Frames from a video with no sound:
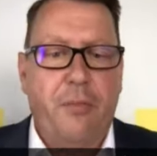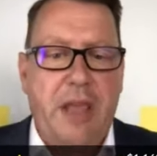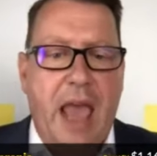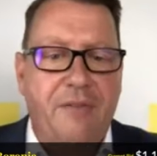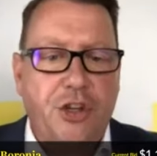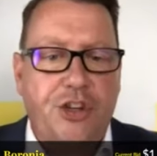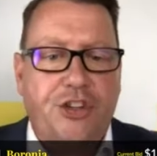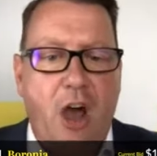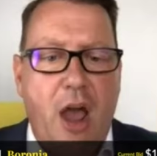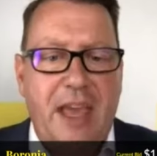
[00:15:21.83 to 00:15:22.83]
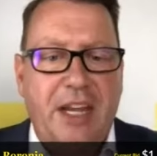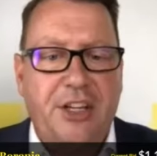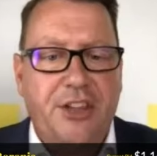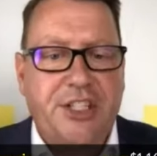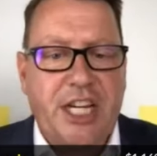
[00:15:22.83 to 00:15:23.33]
If we have, could you type that
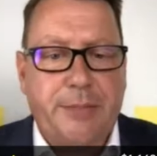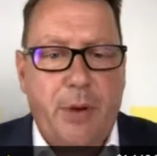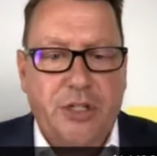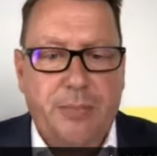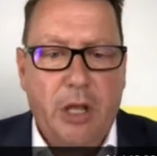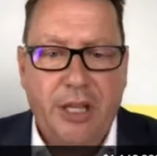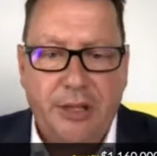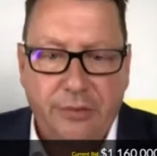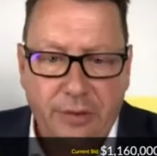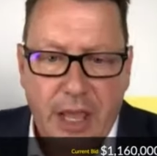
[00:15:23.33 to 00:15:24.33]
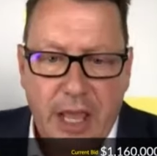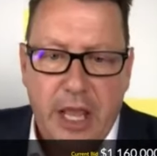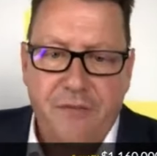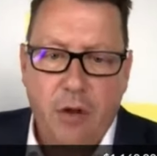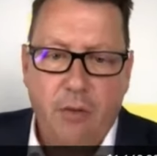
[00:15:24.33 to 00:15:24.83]
into the text box, please?
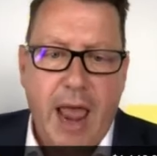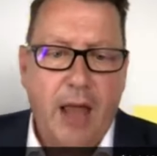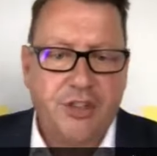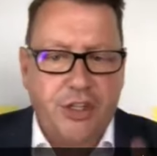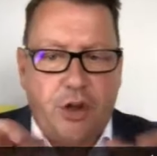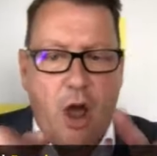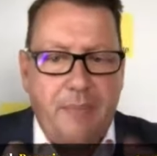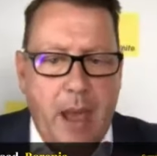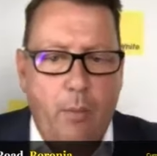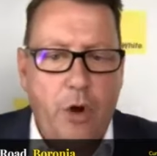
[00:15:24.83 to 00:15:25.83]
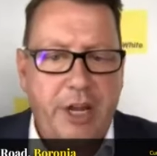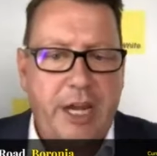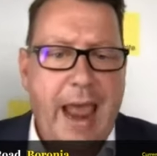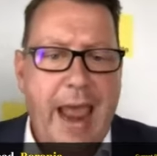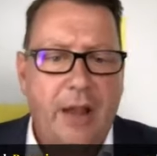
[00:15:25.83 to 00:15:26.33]
If you're out, just type that word
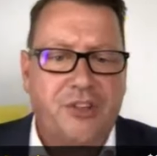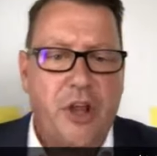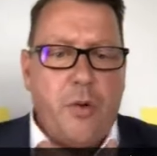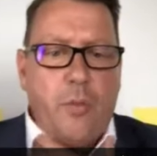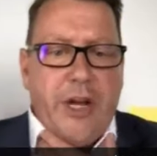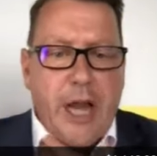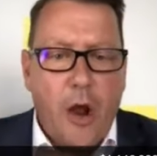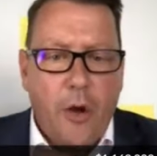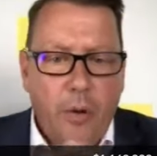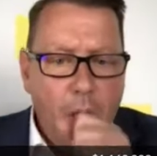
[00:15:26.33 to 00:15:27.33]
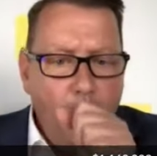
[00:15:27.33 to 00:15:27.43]
in out so that we know.